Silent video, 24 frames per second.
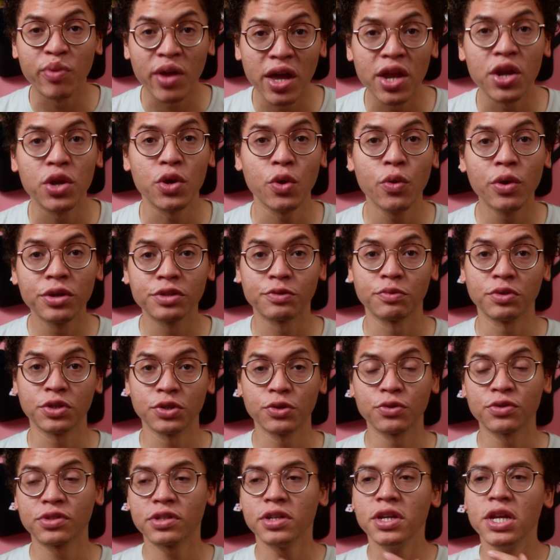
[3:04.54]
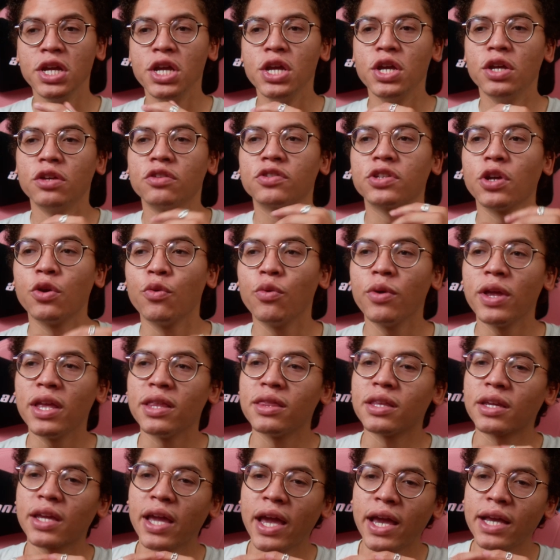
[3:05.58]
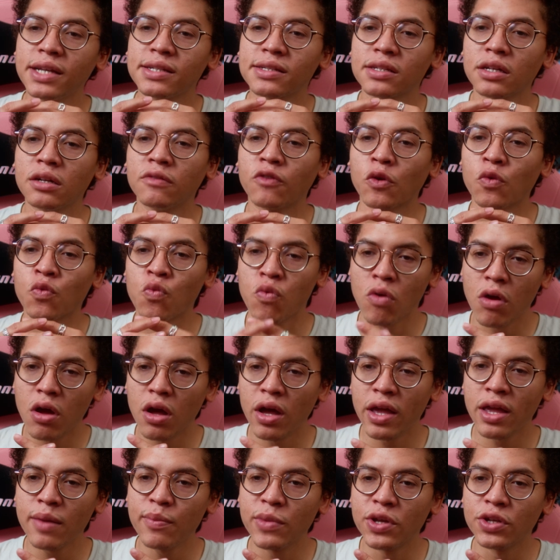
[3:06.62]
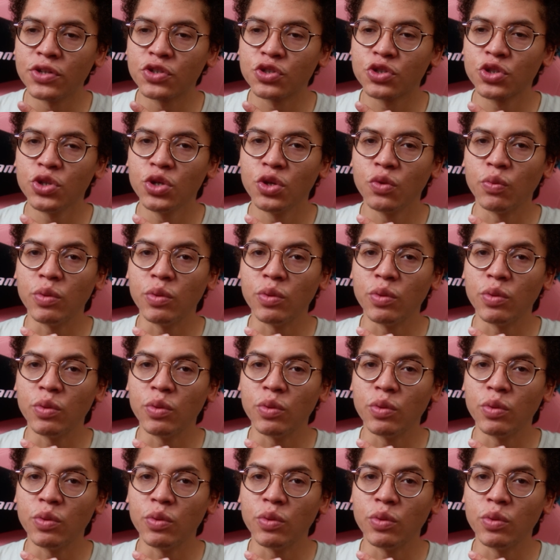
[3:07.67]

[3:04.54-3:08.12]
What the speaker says: been noise reduced. So in the case of a RAW image,